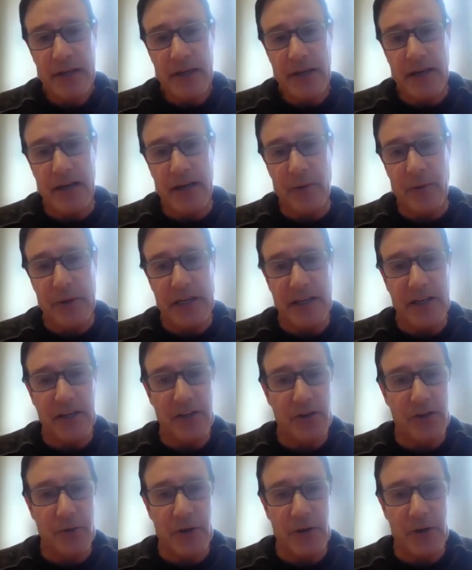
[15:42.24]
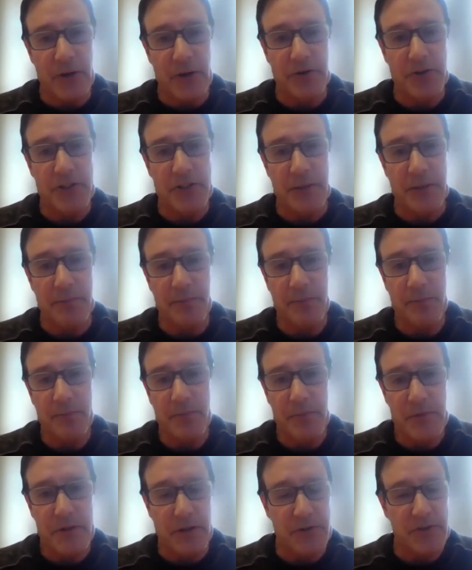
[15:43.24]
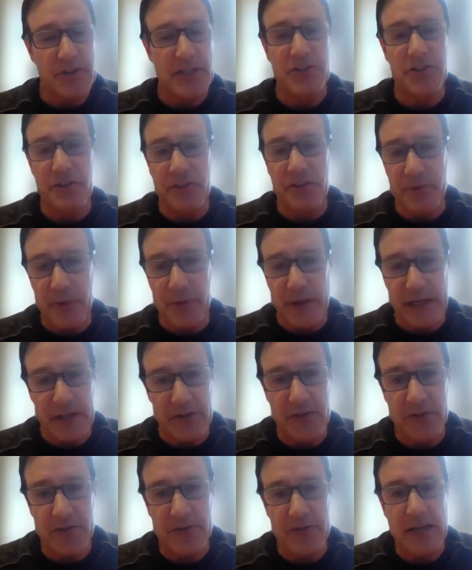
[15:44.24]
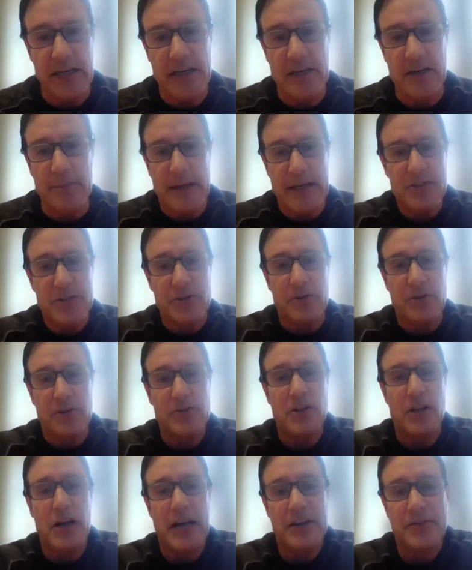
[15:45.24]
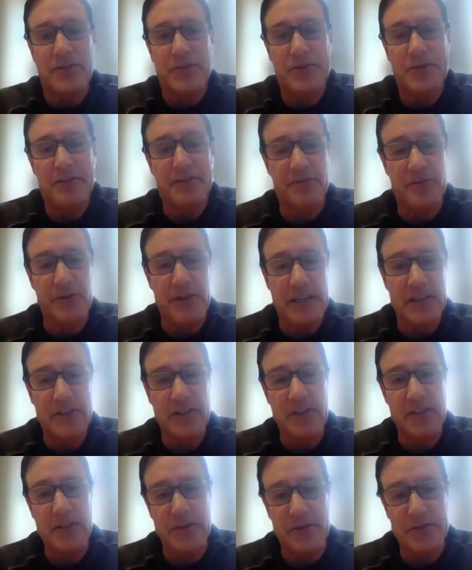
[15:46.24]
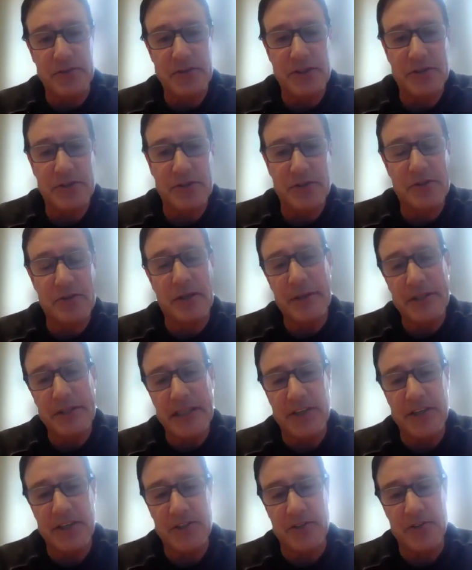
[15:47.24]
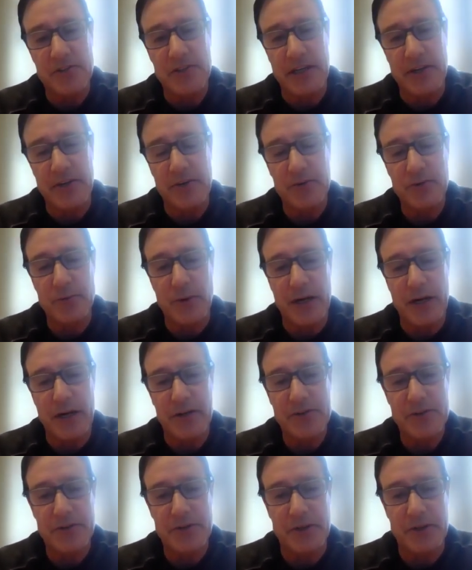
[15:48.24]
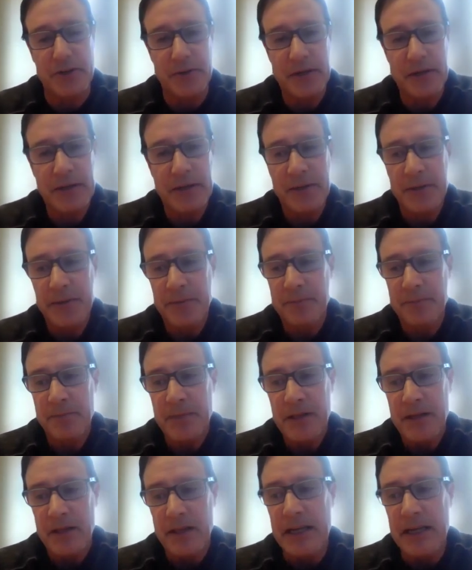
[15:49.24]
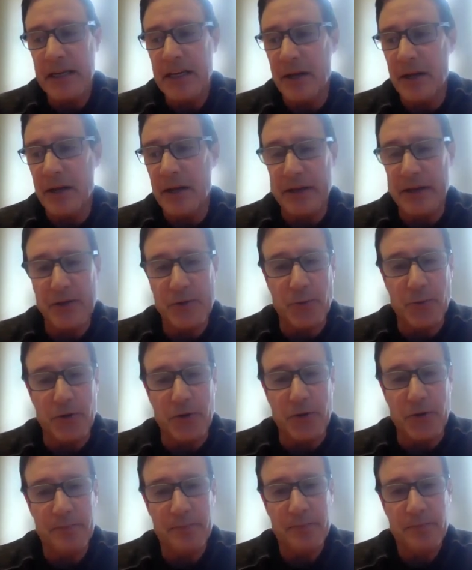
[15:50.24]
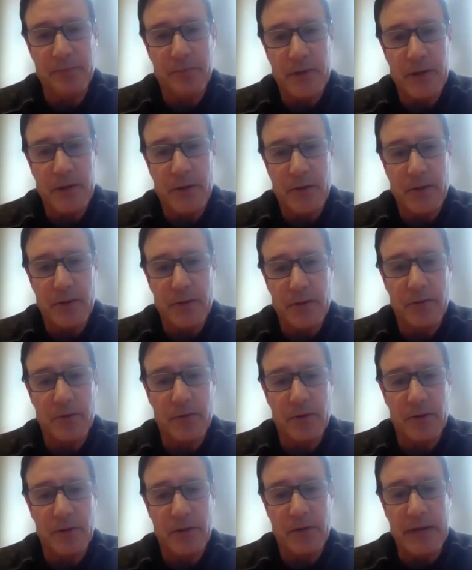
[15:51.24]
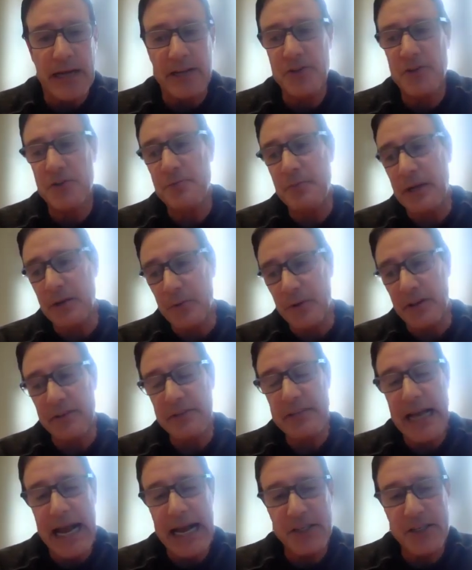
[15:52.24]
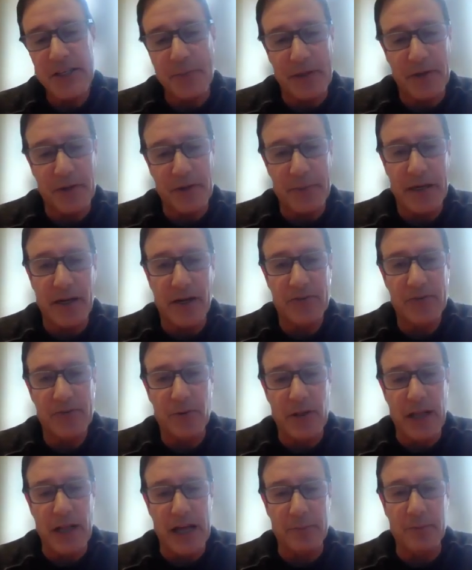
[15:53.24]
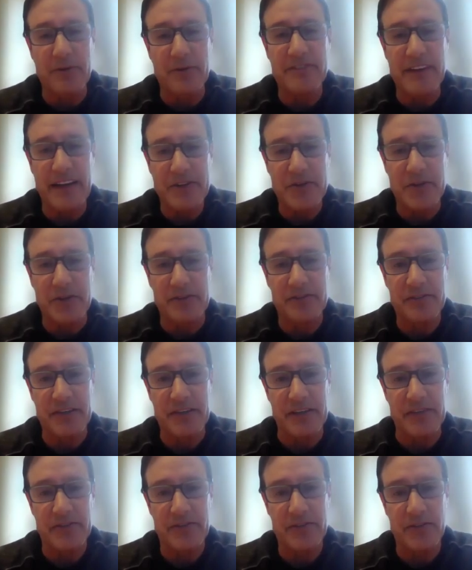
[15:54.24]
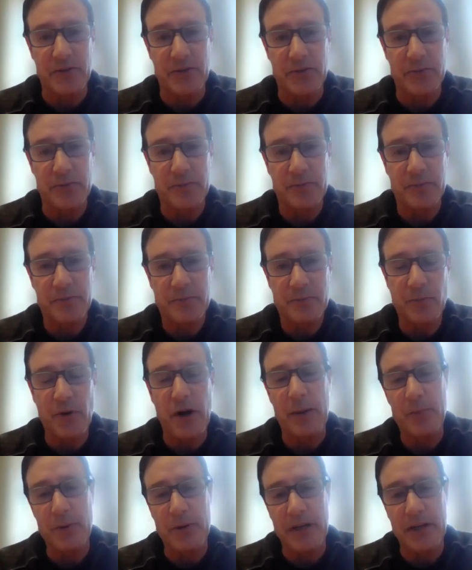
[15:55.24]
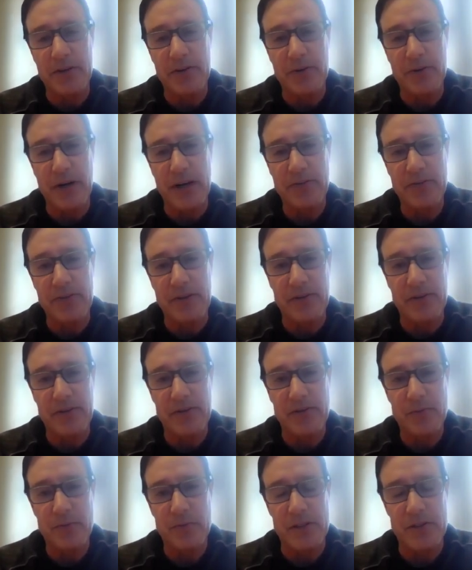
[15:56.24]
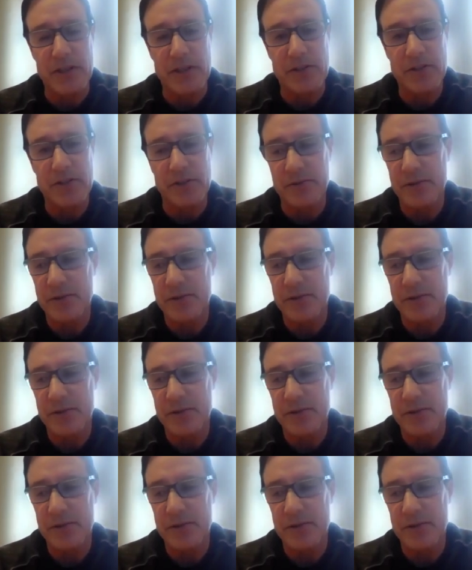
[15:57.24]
We need to do an ownership, Section 382 study to make sure those losses are free to use because there's limitations there as well. So a lot of companies were not just bit with a tax bill, but also a lot of professional fees to properly address these issues.